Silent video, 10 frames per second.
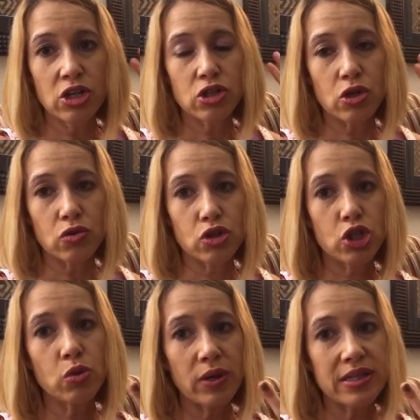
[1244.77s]
So
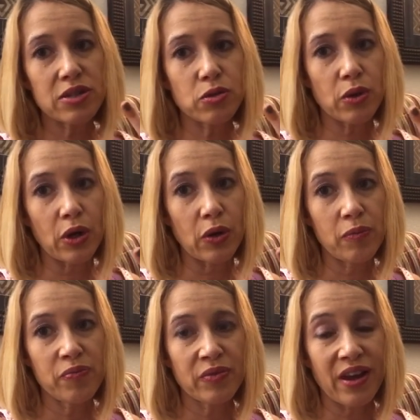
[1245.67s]
2 weeks in a
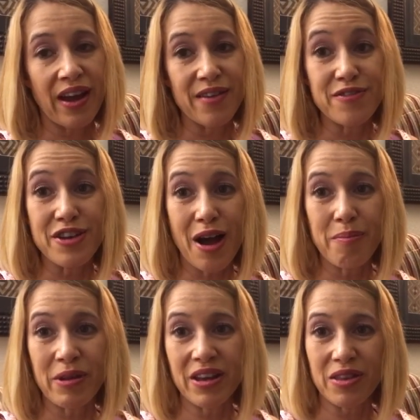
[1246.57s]
row, I have
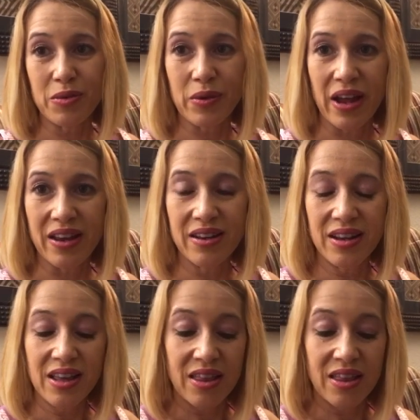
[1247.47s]
not been in the red.